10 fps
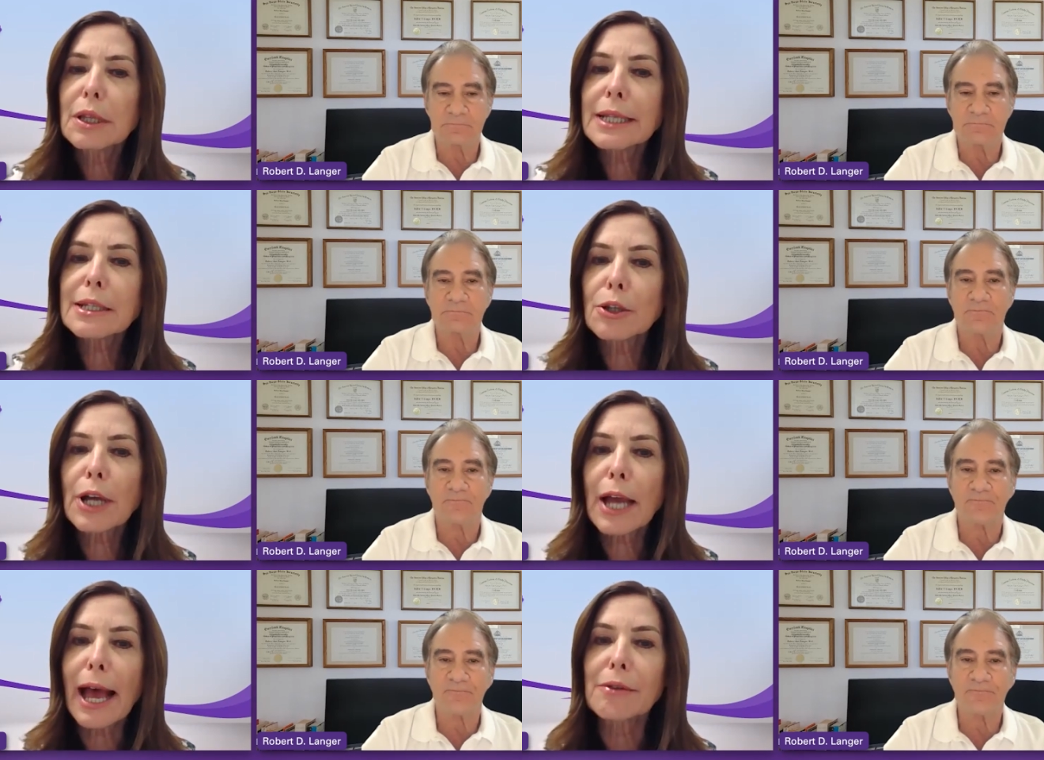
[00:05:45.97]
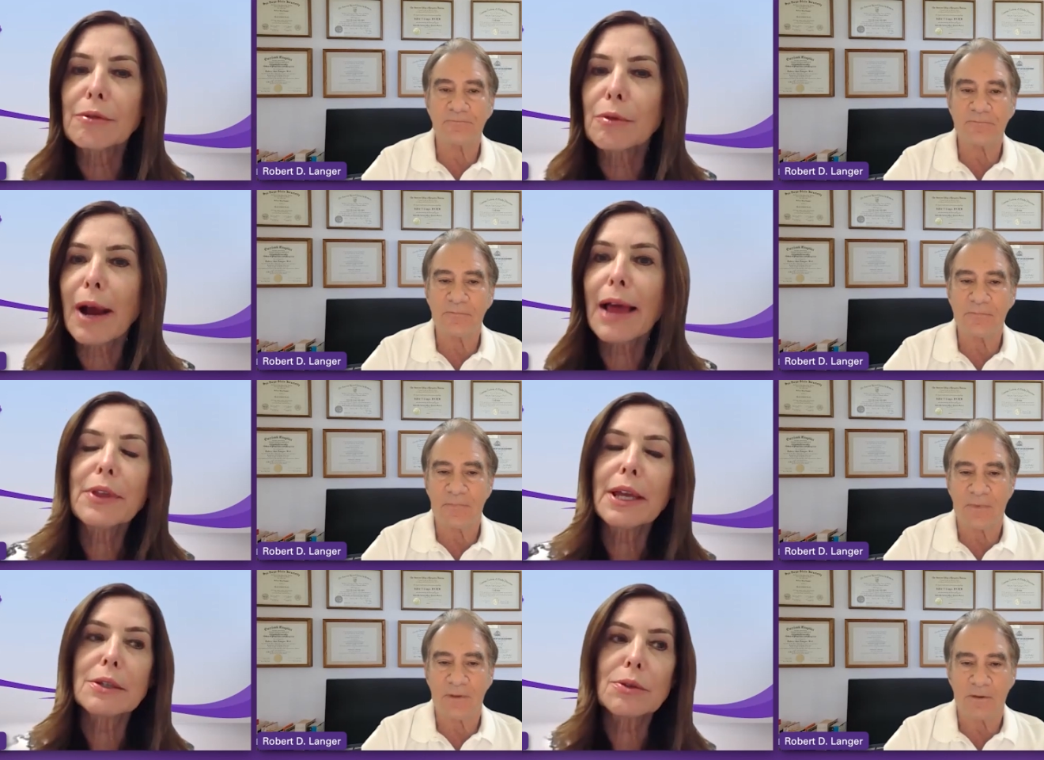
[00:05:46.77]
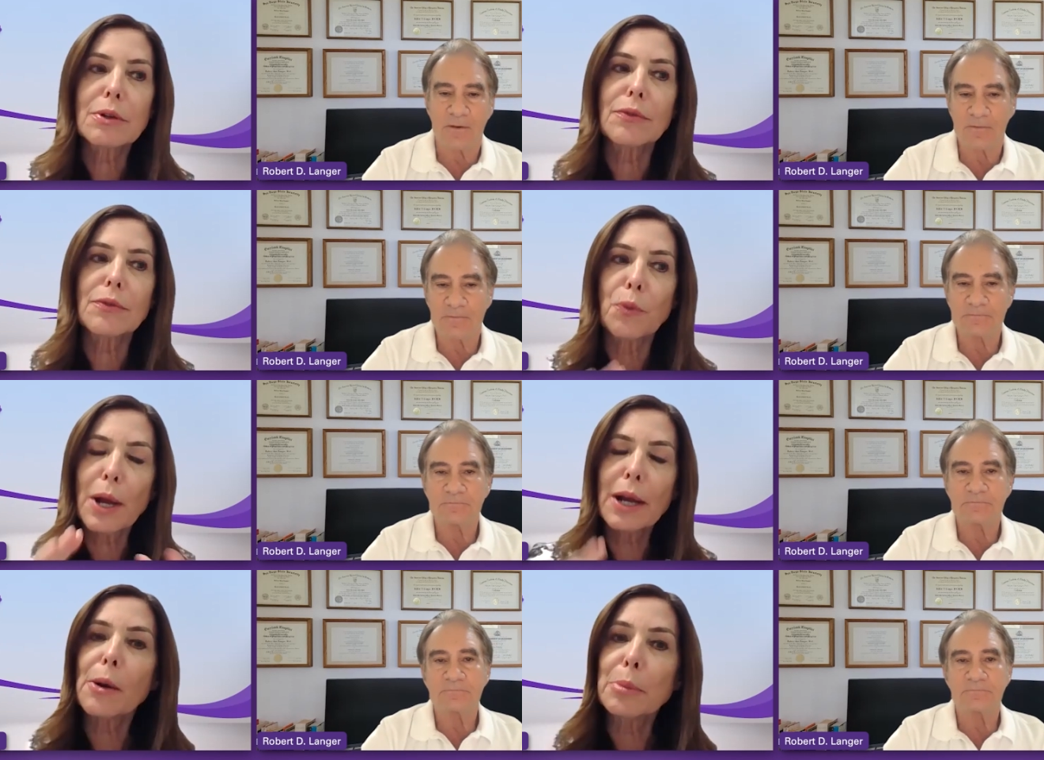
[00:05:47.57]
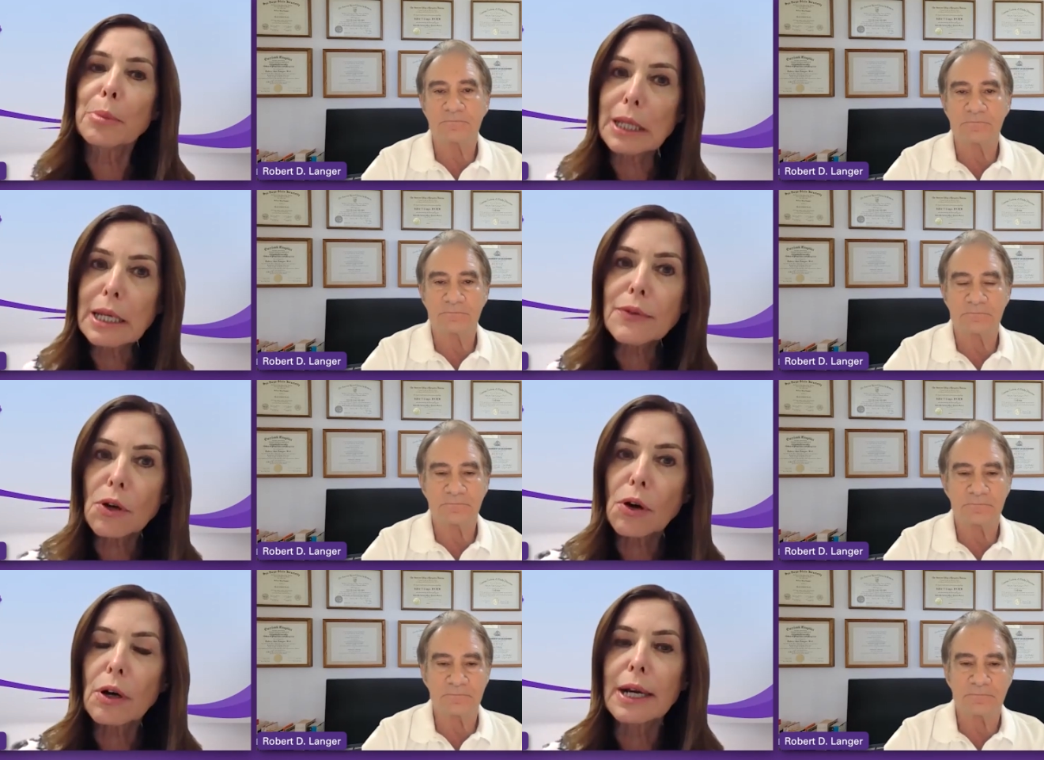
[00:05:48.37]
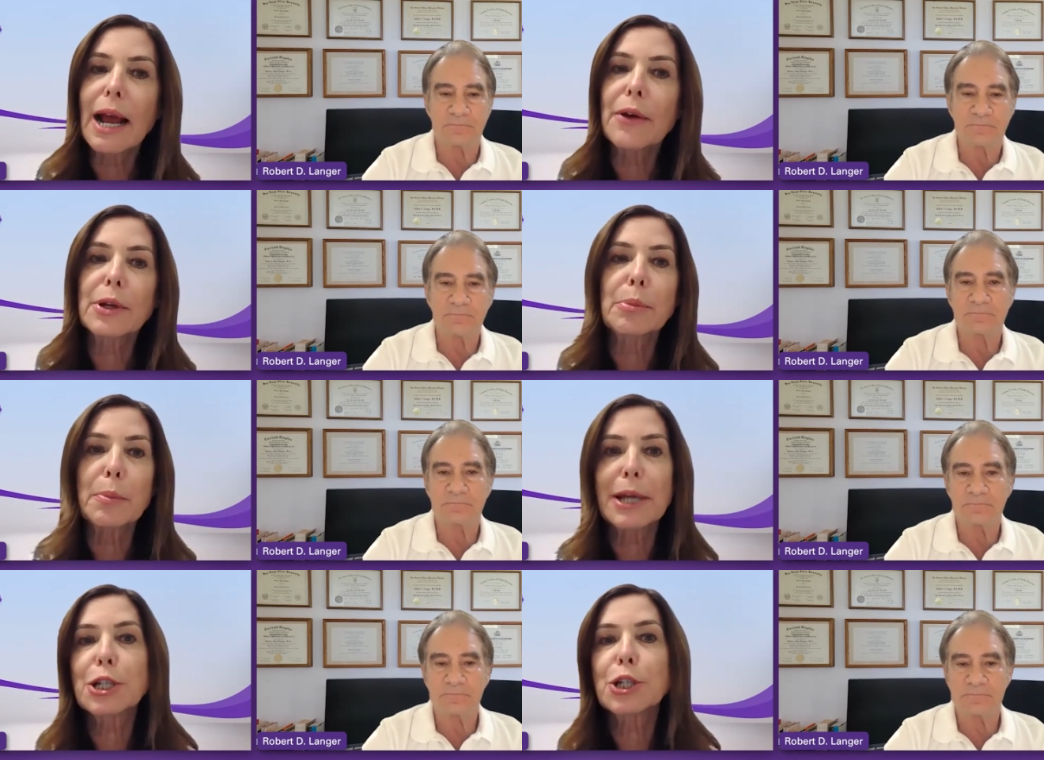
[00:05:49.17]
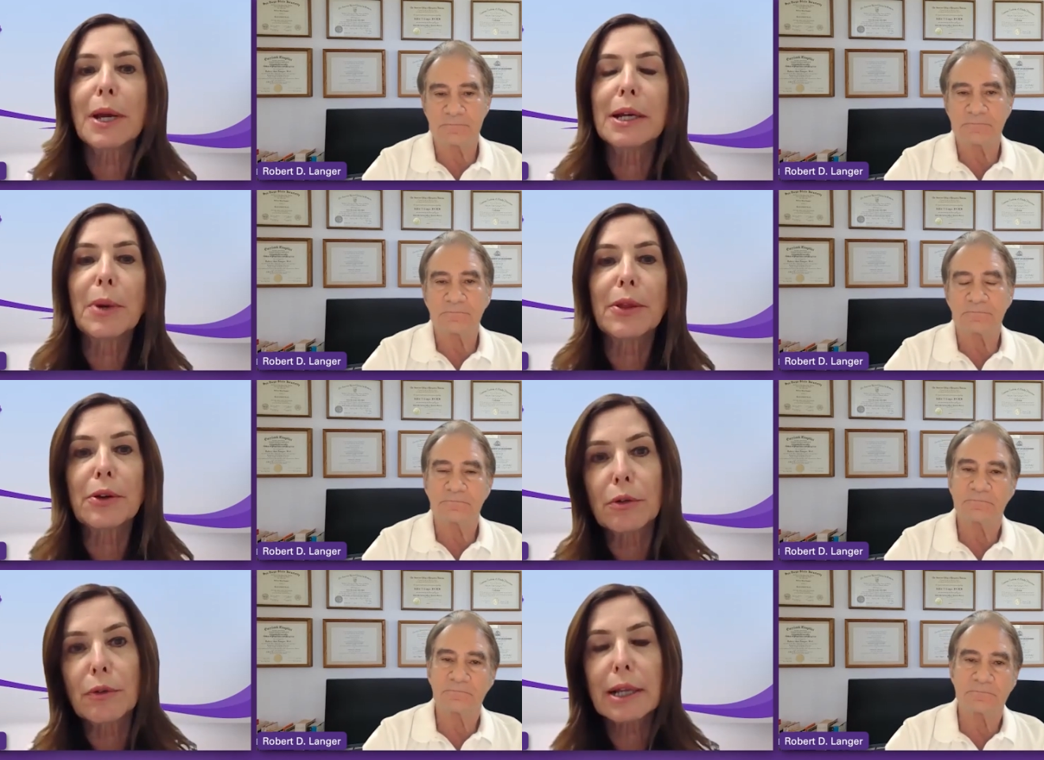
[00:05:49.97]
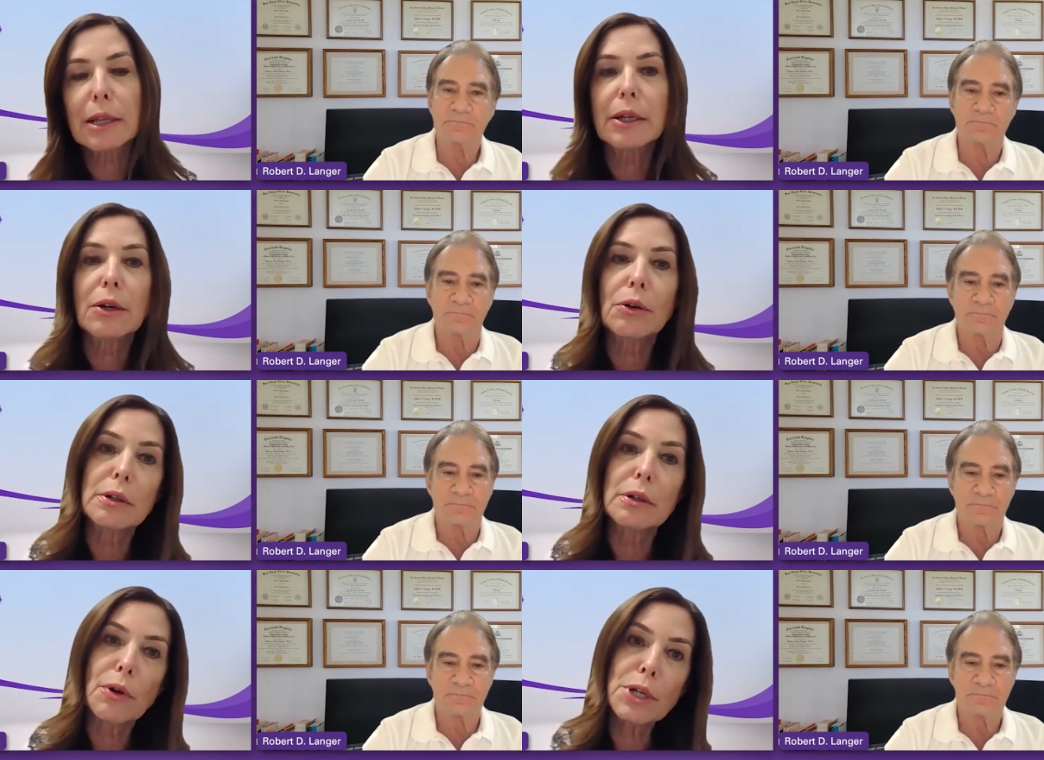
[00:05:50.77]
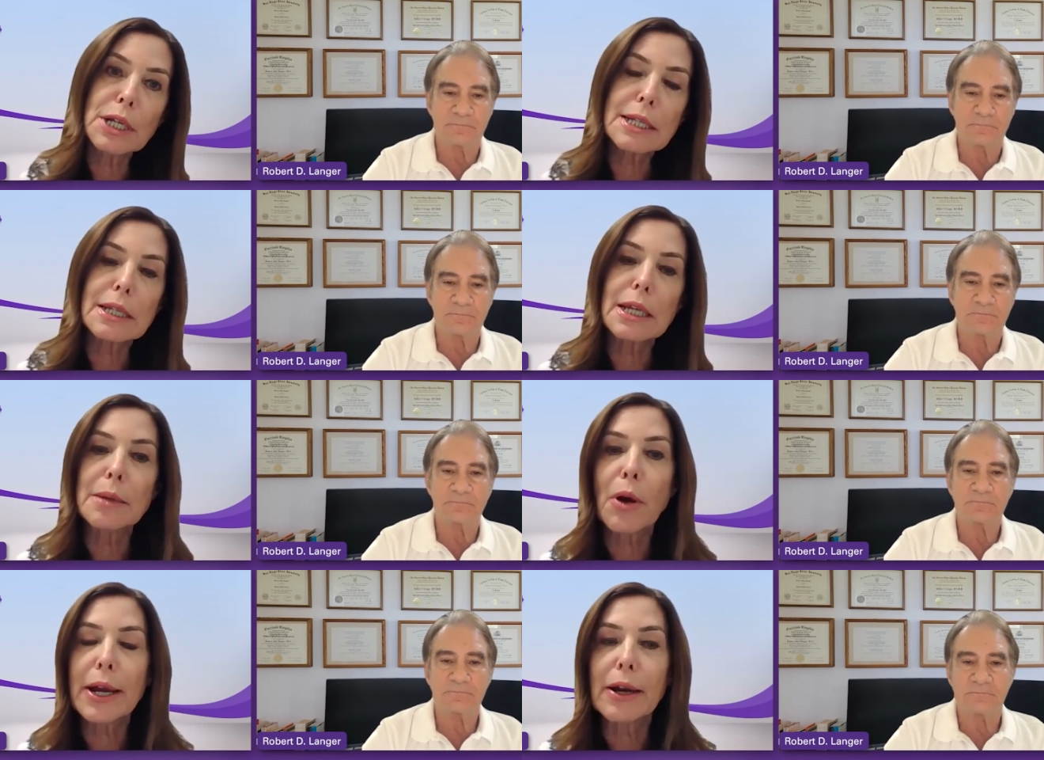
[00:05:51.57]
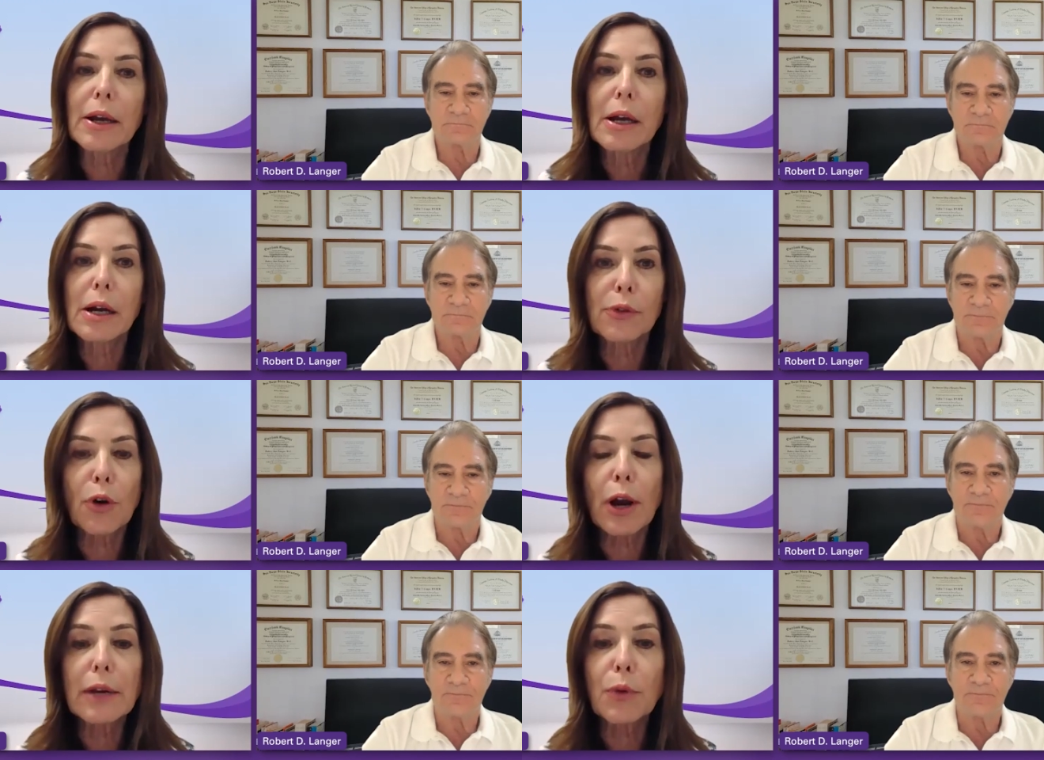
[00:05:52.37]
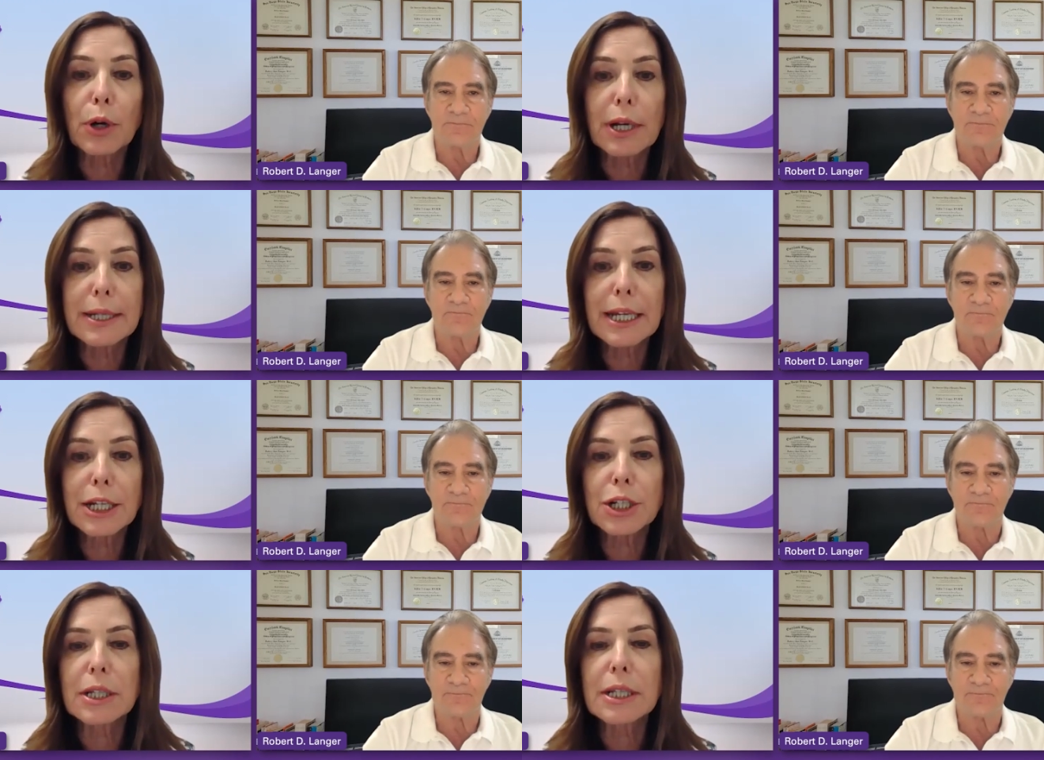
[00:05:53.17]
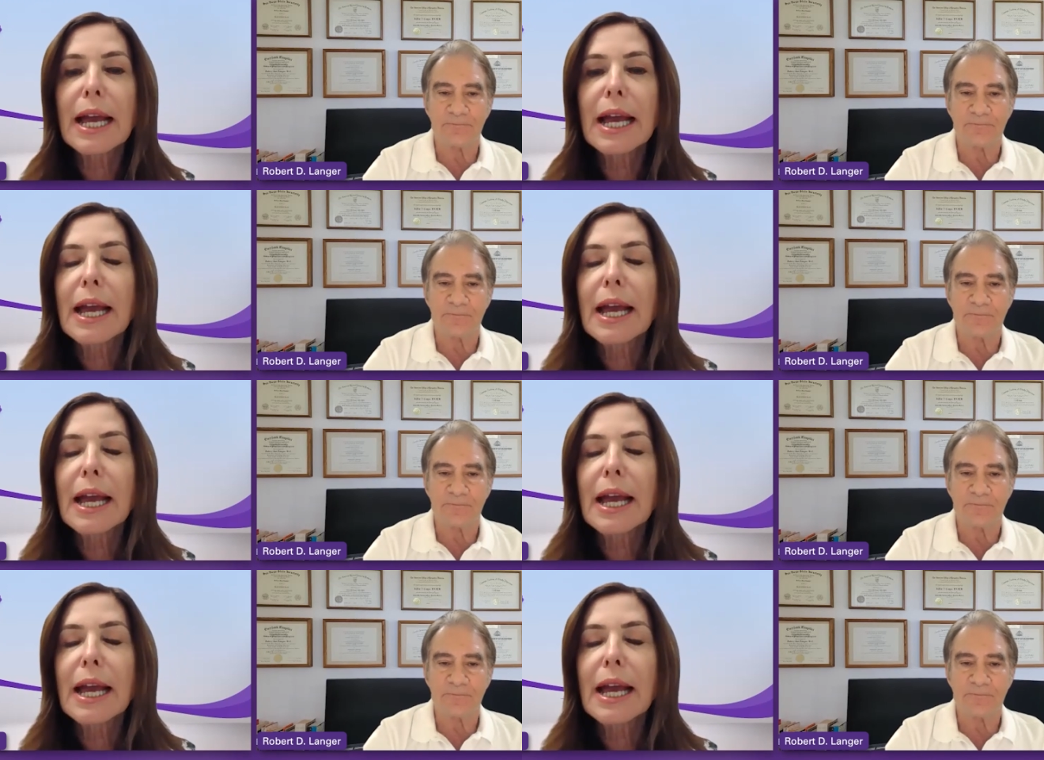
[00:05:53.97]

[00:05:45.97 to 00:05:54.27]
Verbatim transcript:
Speaker 1: let's look at rather than sort of what our beliefs are and how they're perpetuated, whether correctly or erroneously by a variety of organizations,